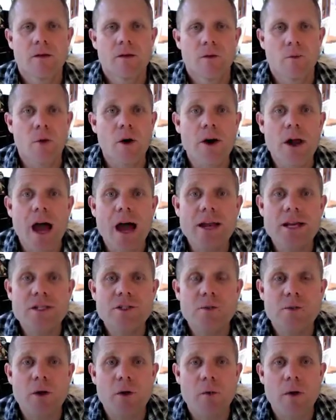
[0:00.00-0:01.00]
We're not
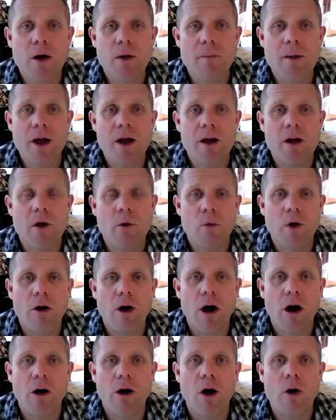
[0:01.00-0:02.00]
Israel. We're America. We're
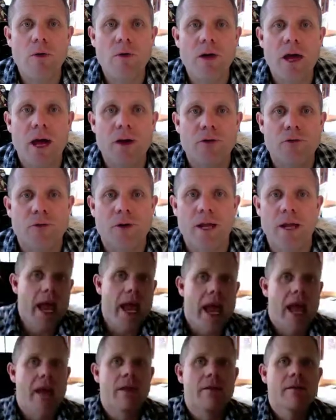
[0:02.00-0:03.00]
our own country.
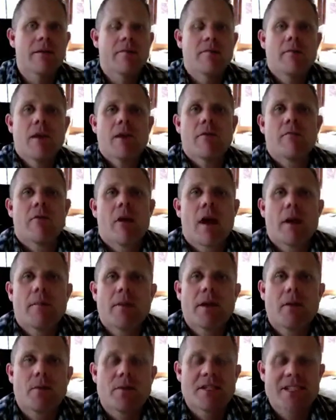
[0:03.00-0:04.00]
And Mitt
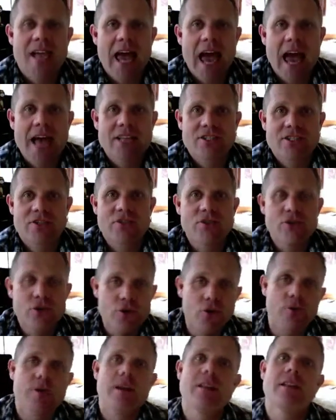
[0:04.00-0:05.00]
Romney was asked
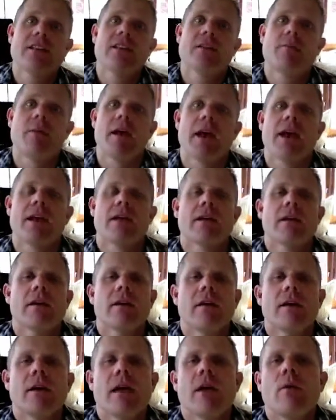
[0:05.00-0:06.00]
during the debate,
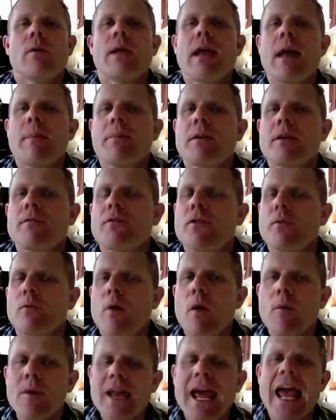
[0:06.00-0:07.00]

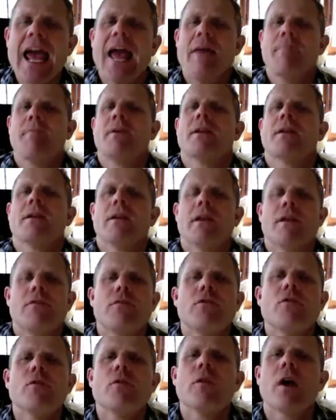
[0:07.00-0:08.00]
what would happen if
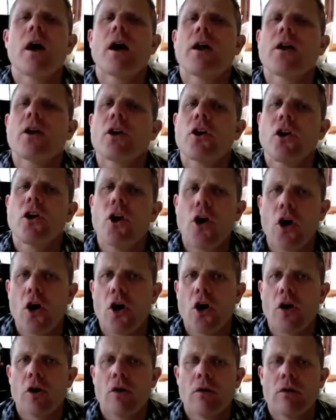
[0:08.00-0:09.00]
you got a
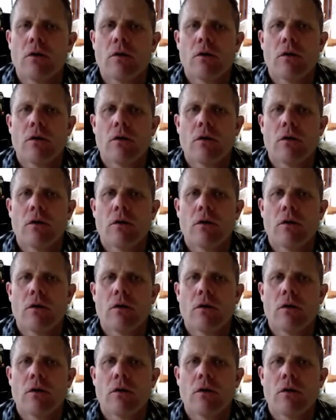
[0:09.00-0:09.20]
call